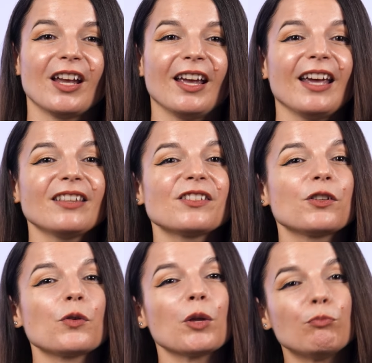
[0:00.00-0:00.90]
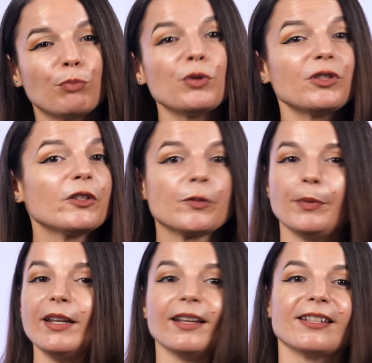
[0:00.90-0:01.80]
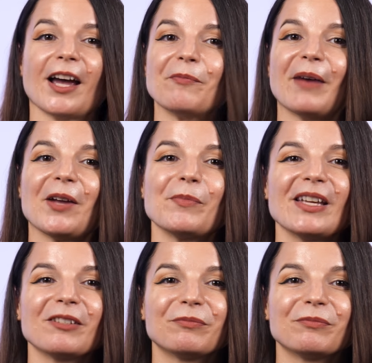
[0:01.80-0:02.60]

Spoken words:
and so you can boost your speaking time by a bit.